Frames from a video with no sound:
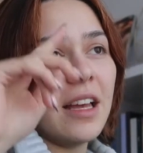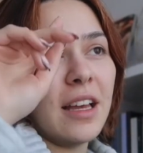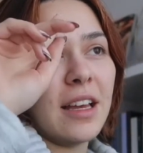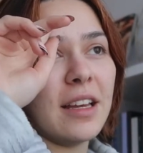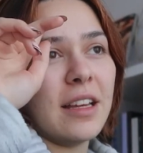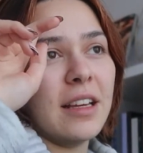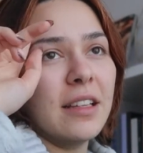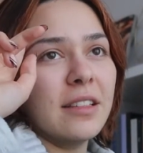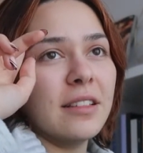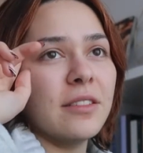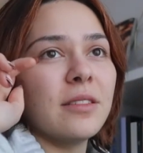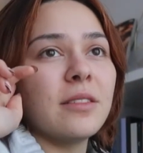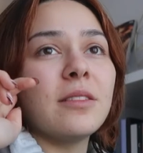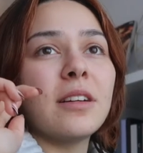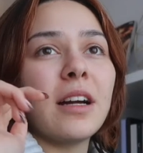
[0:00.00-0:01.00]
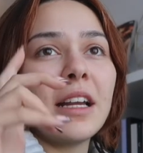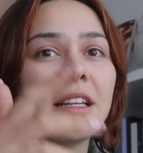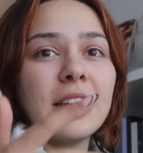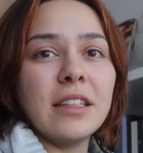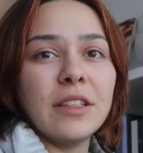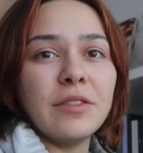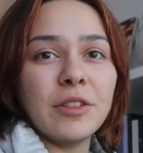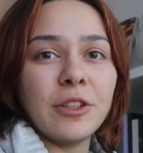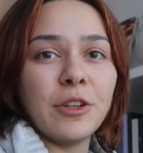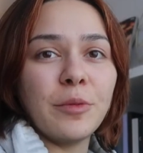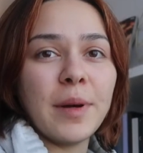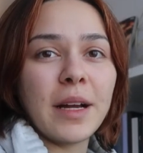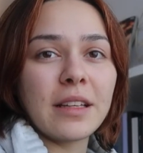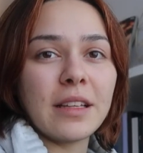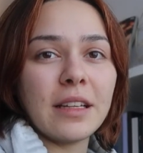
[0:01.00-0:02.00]
and I didn't even know
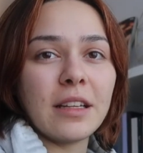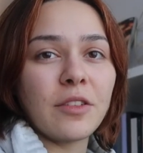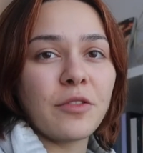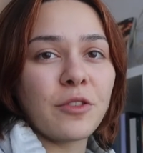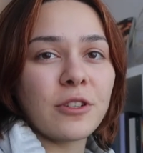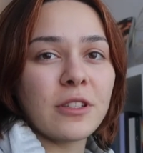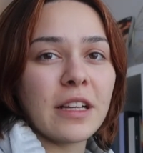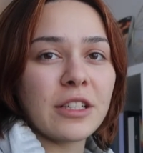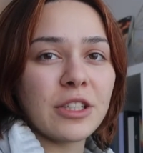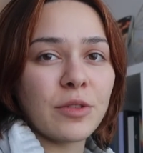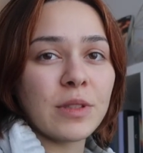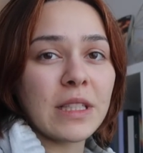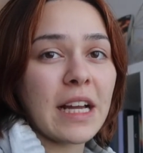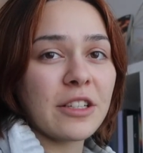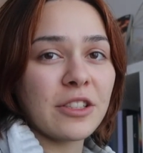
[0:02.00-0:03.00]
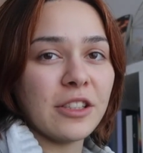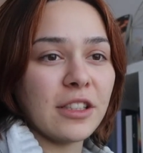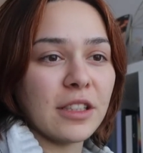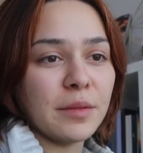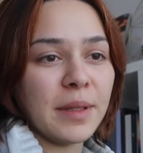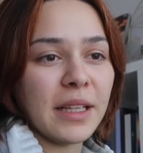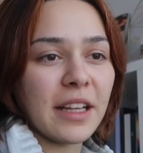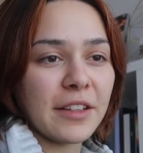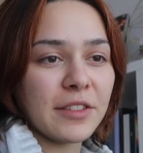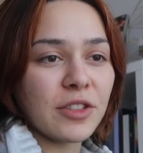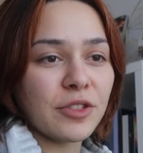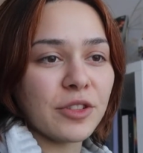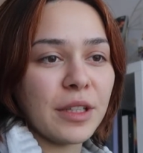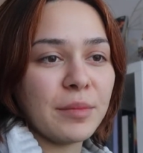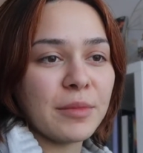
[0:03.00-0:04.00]
back then that the first lecture was actually going to be live
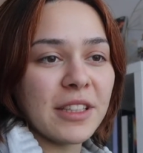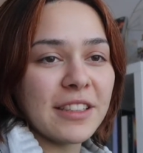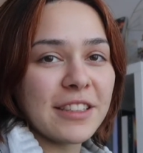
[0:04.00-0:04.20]
streamed.